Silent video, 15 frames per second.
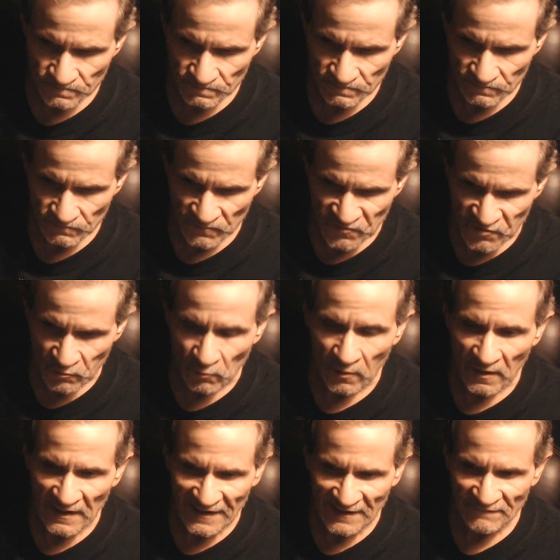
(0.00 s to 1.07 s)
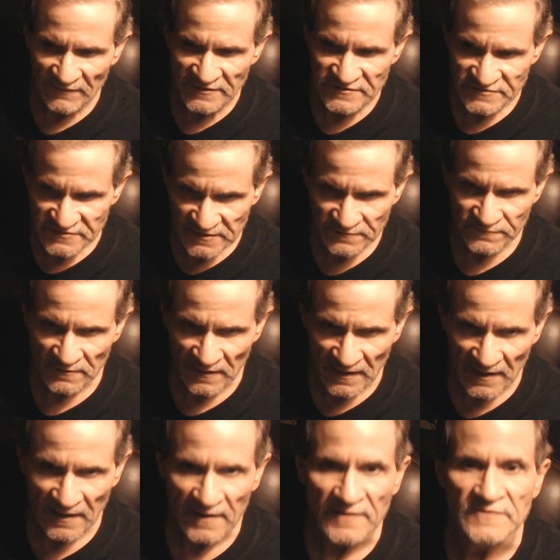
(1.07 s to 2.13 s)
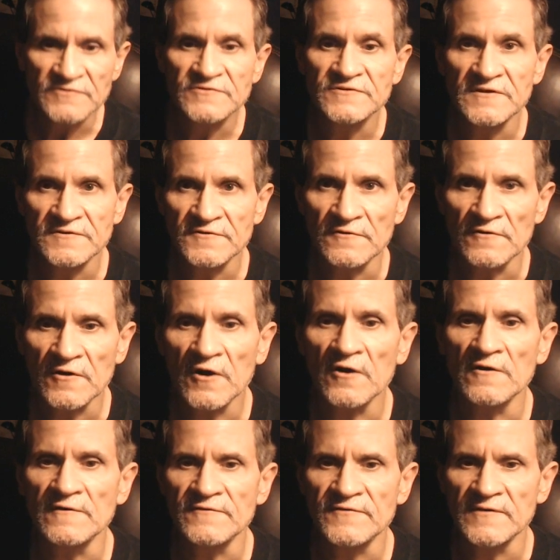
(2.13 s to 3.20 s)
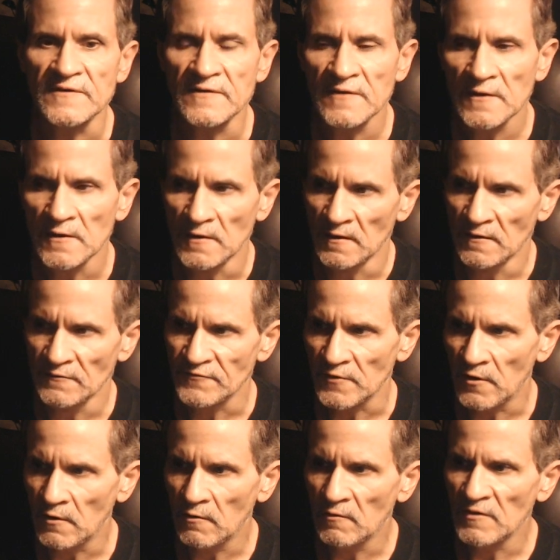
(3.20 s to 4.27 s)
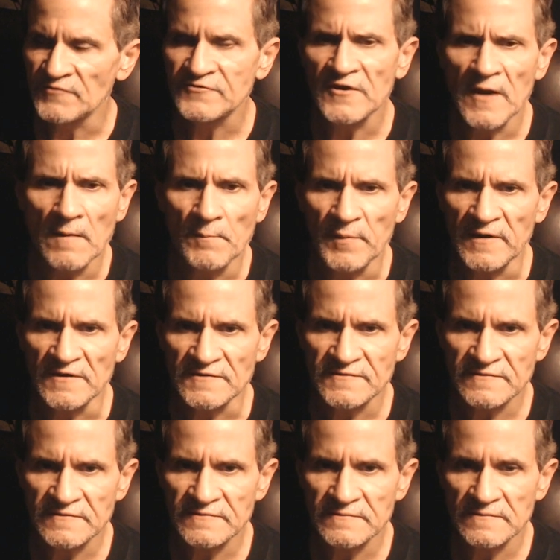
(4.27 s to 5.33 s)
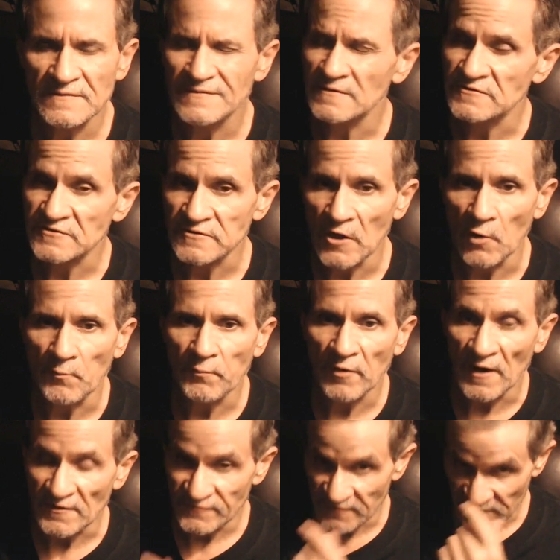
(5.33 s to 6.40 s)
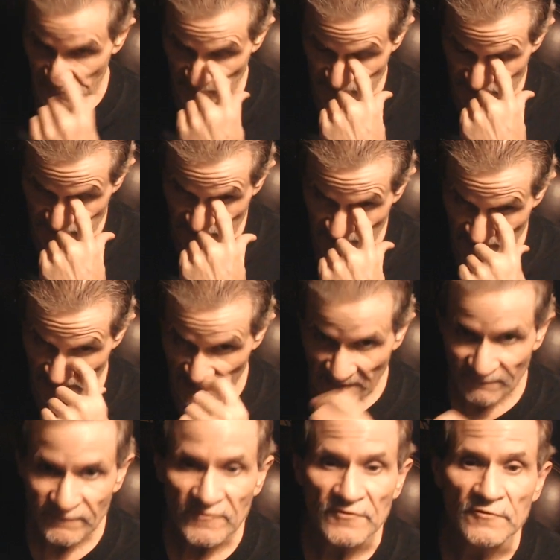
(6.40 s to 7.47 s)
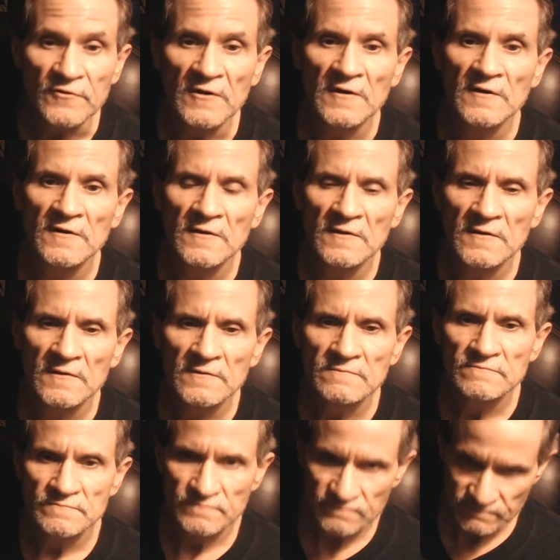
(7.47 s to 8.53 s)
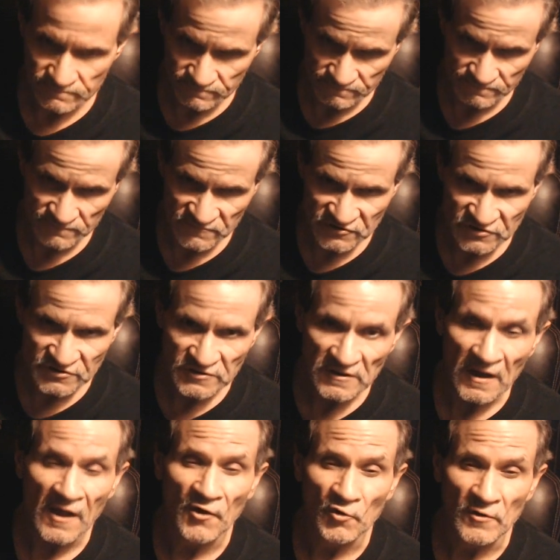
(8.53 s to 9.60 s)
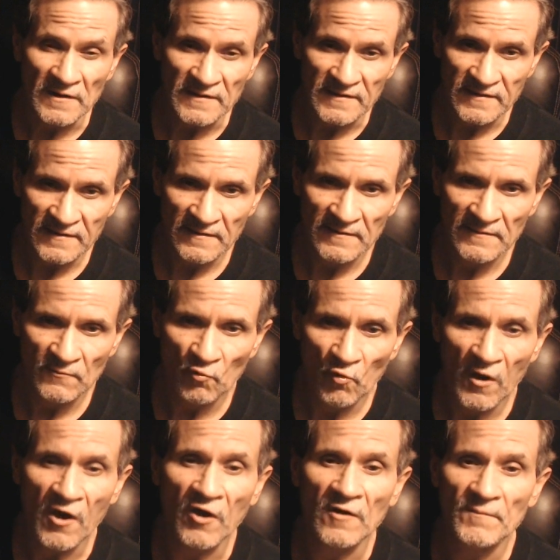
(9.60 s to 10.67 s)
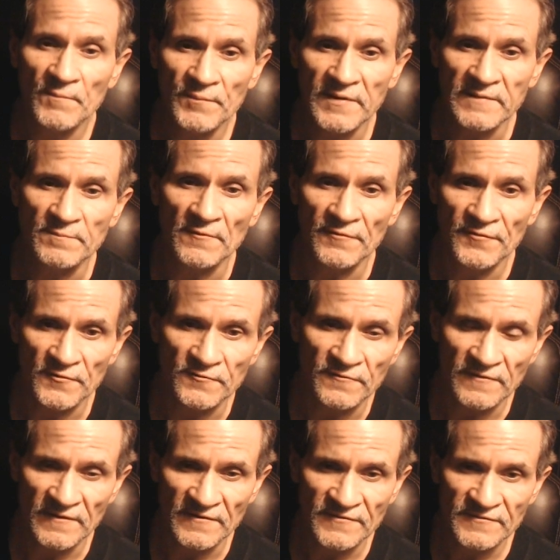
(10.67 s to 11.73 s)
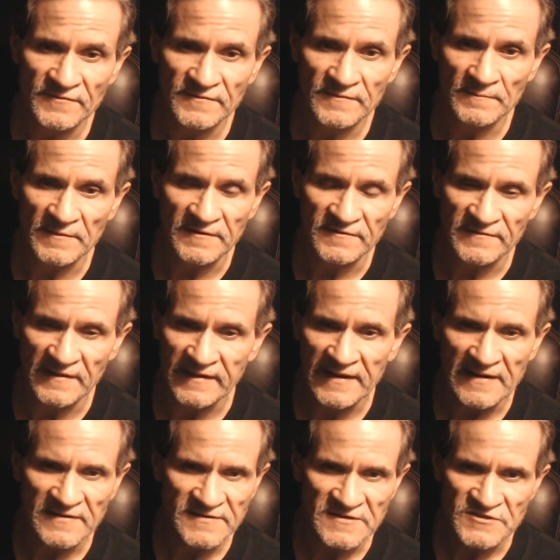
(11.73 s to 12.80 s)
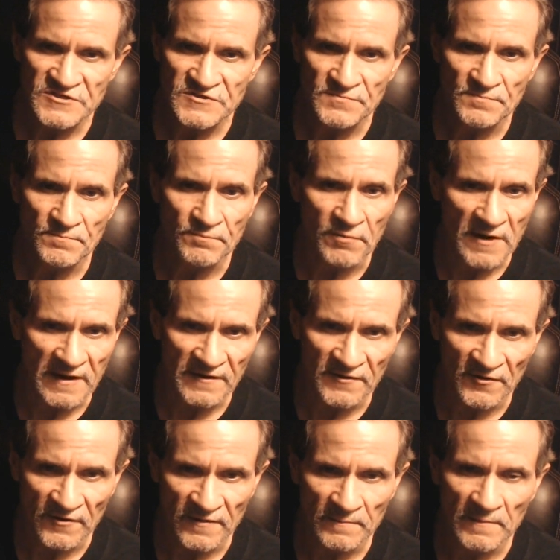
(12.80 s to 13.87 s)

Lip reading: you will have a centralized digital currency. So it's going to be a slow process because they're going to have to slowly walk people through this because they can't just spring it on them.